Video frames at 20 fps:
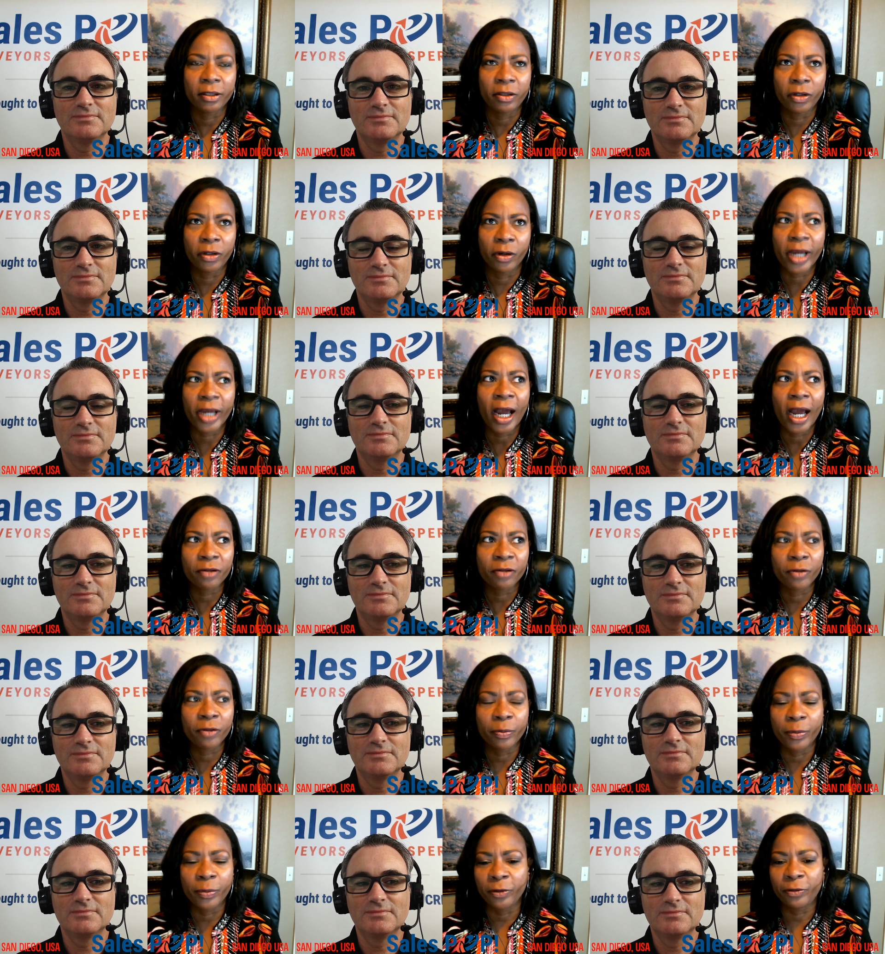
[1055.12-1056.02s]
Speaker 1: your
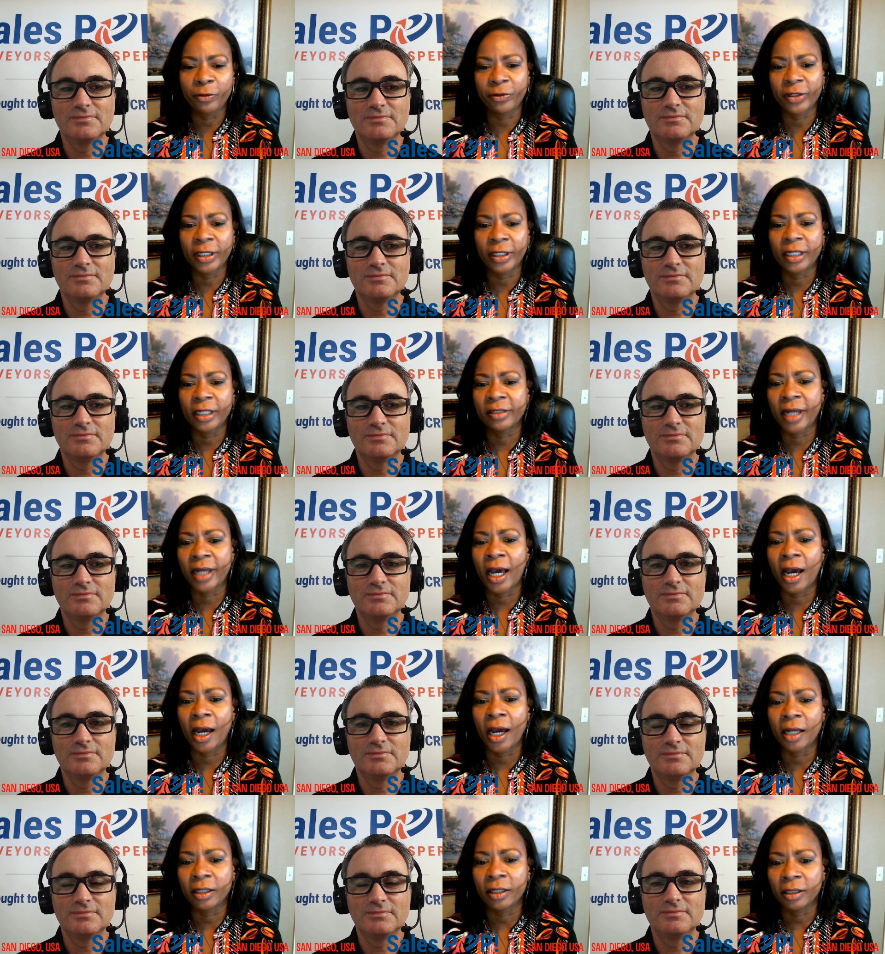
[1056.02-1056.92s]
contribution is
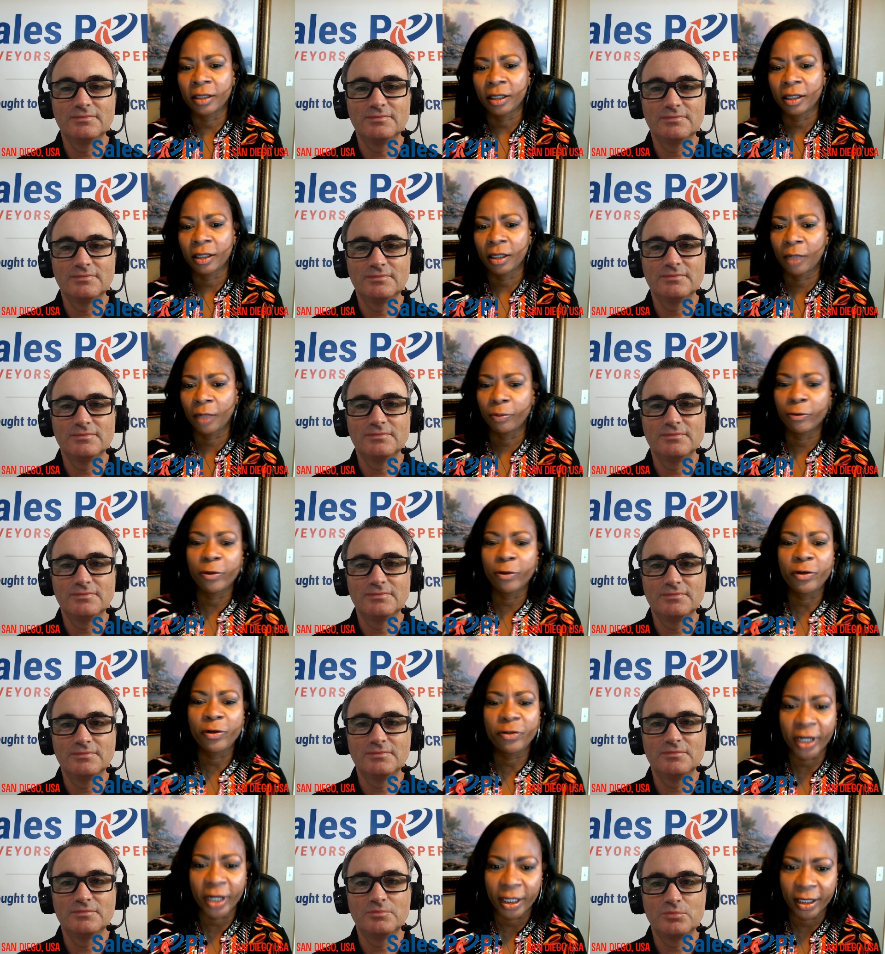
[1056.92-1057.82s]
not
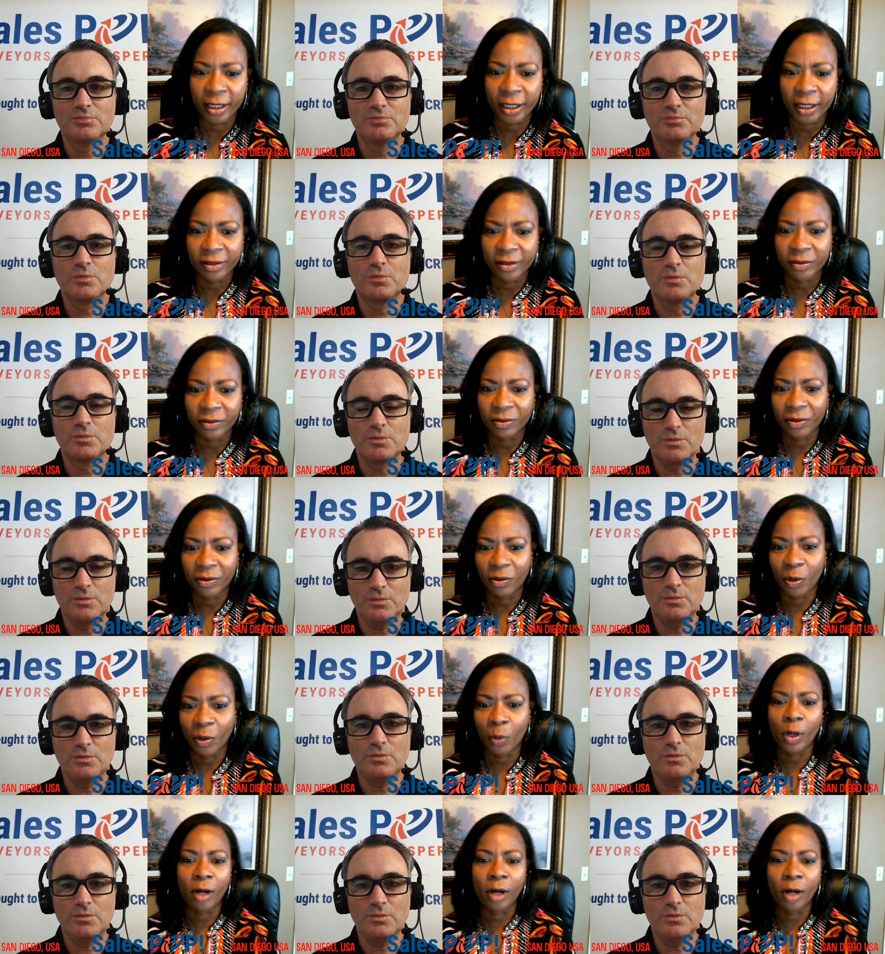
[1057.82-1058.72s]
appreciated
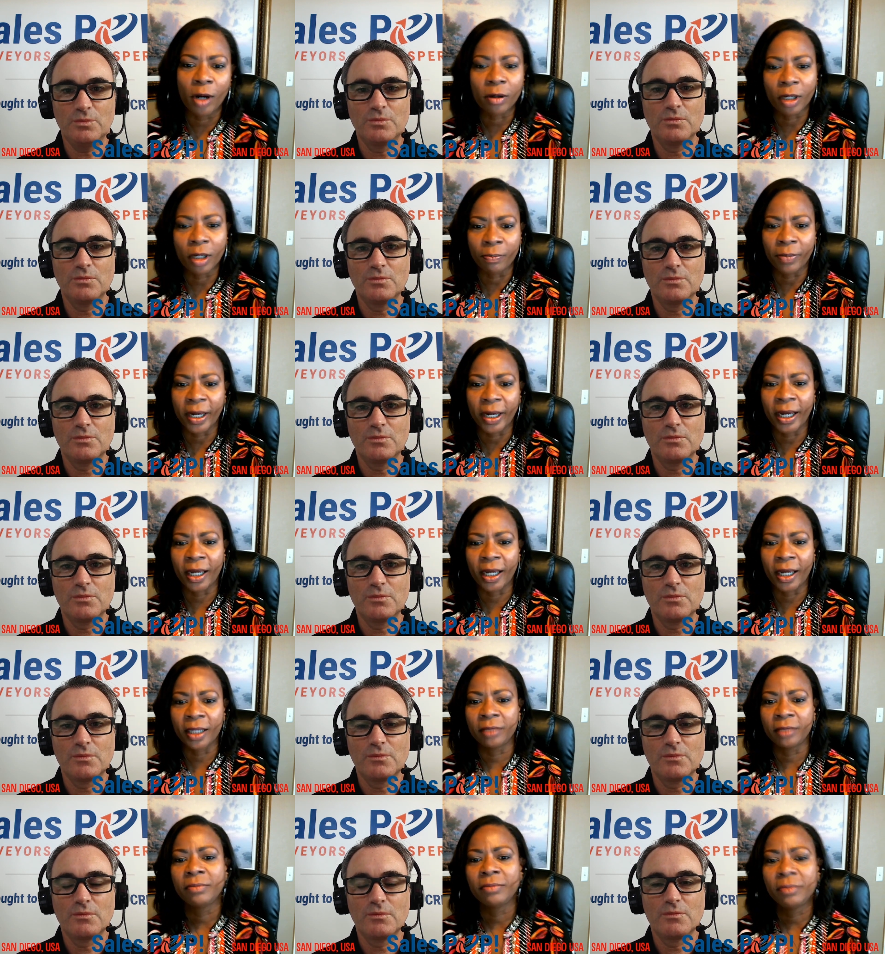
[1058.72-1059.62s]
Speaker 2: or welcomed
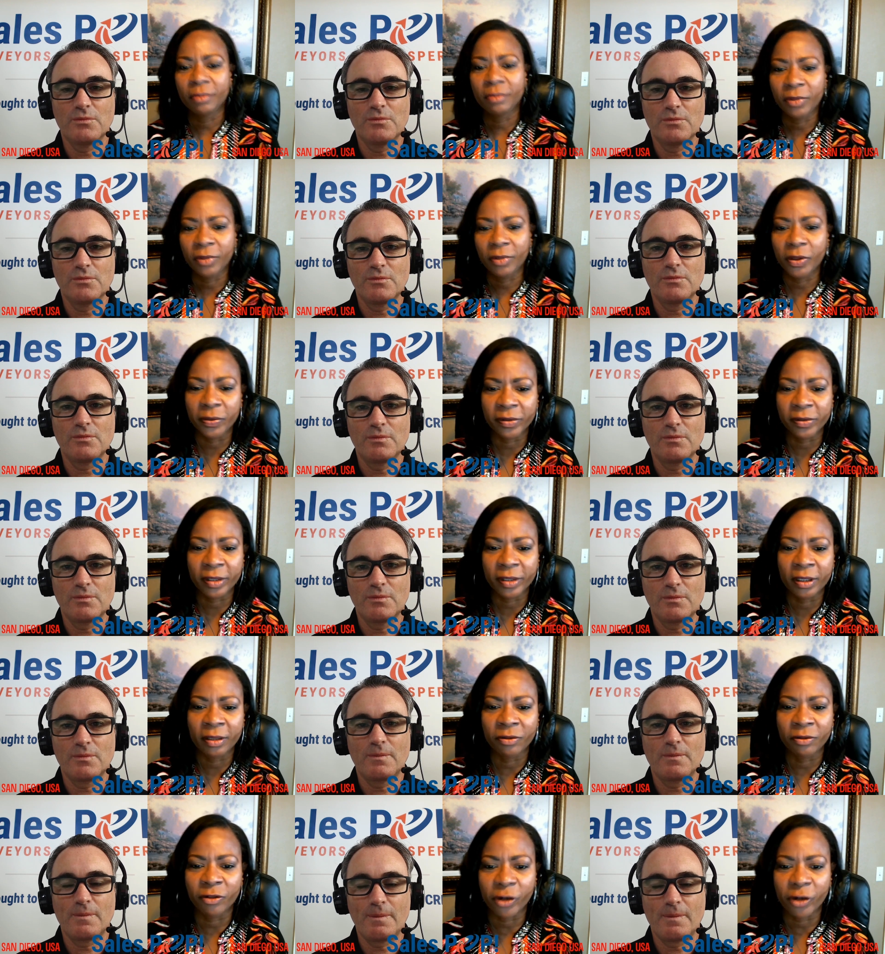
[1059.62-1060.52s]
by those
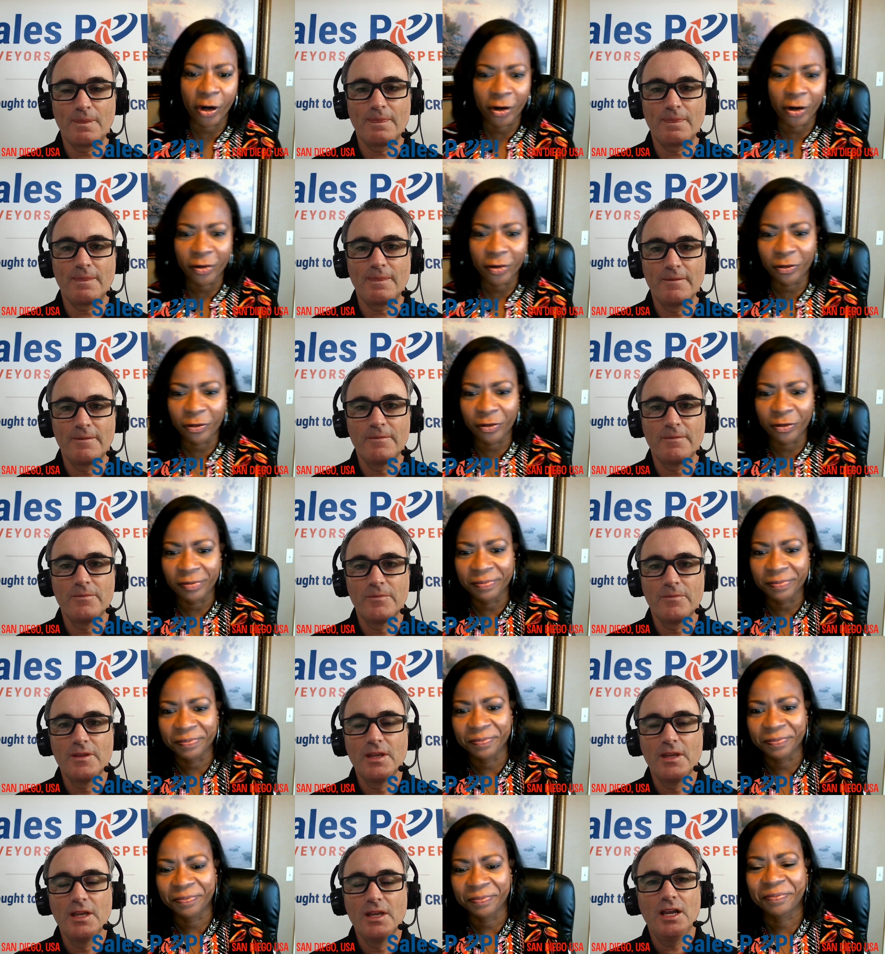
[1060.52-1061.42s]
in charge.
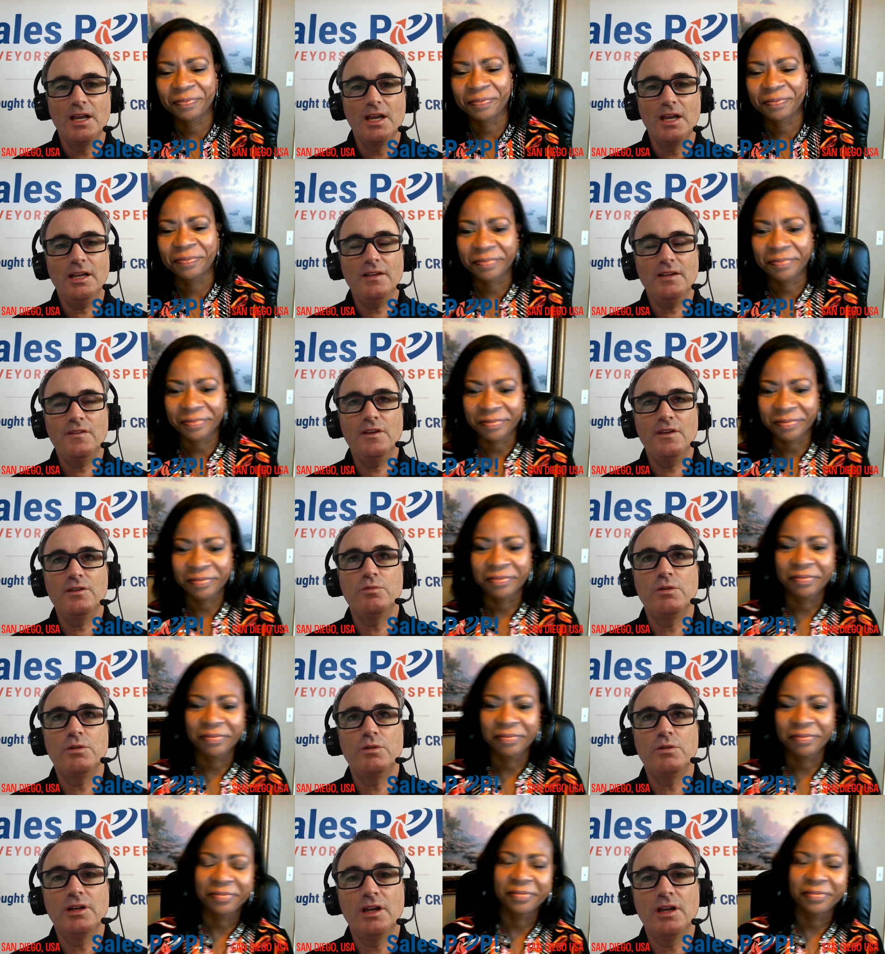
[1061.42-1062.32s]
And I
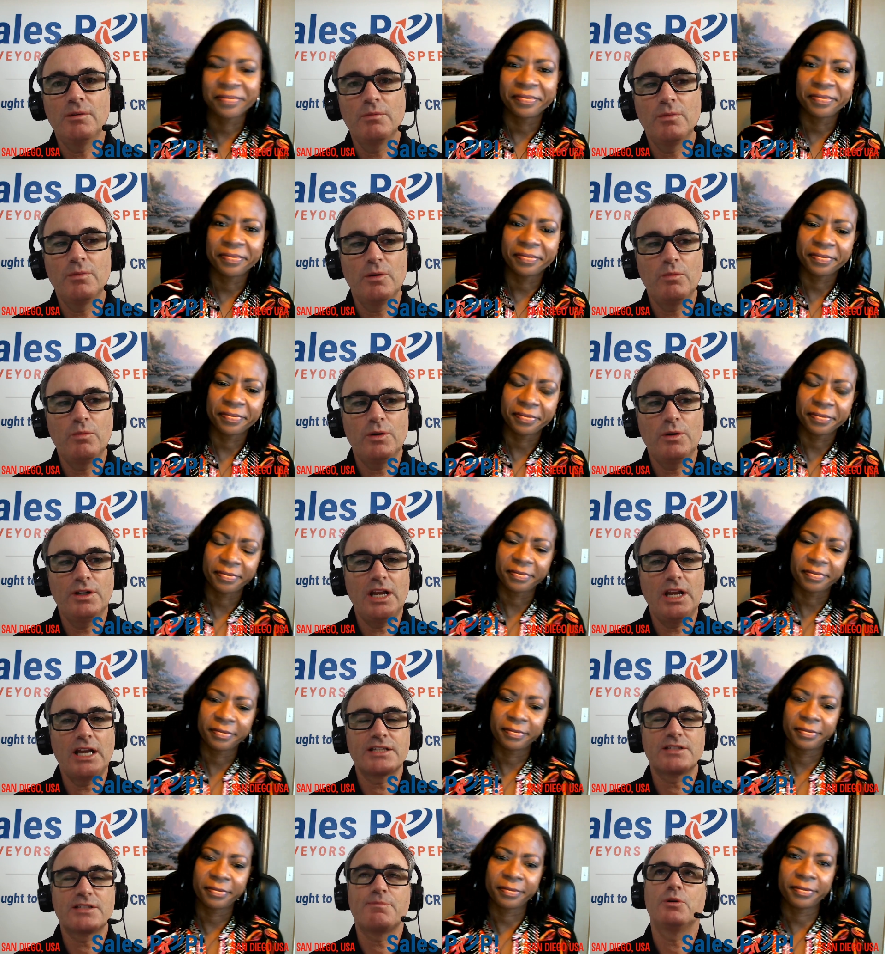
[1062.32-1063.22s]
think
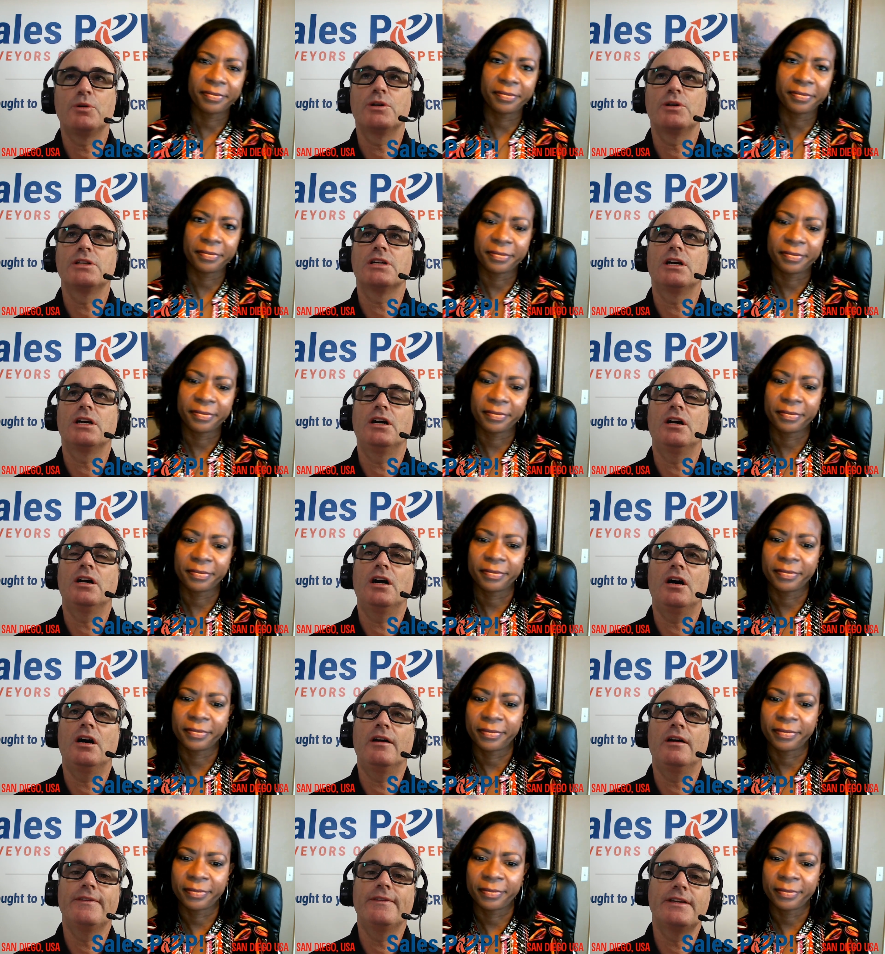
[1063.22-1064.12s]
one last point
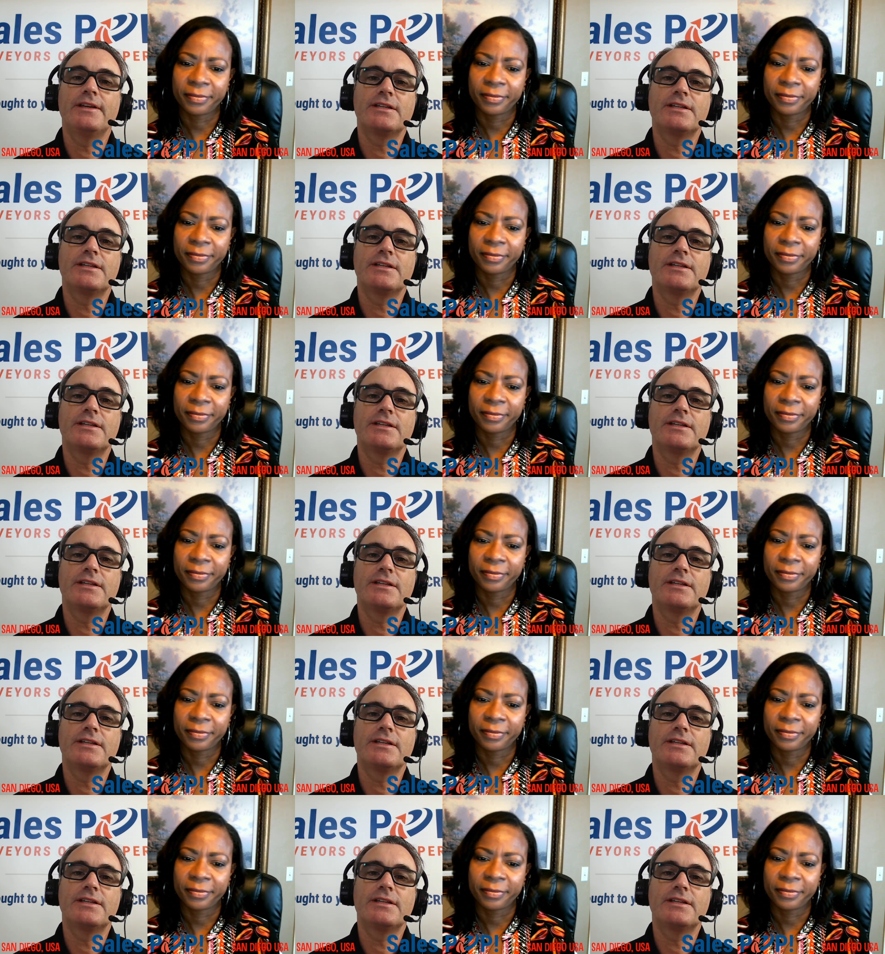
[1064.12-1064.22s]
on